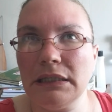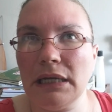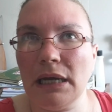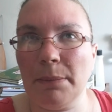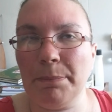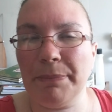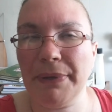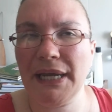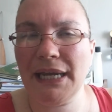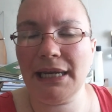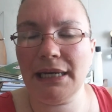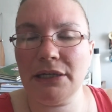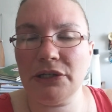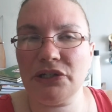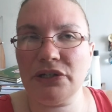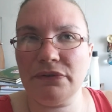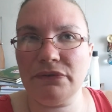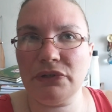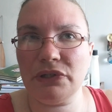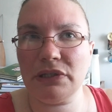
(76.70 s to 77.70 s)
a
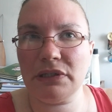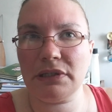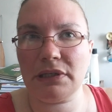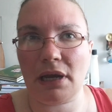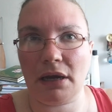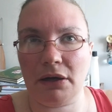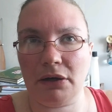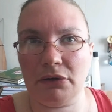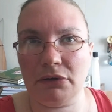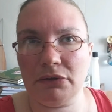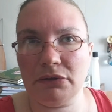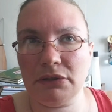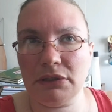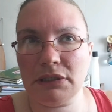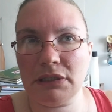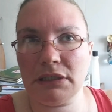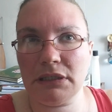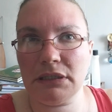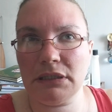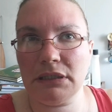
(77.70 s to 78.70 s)
pinch of
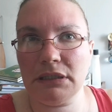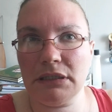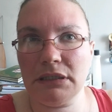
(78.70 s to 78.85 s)
salt,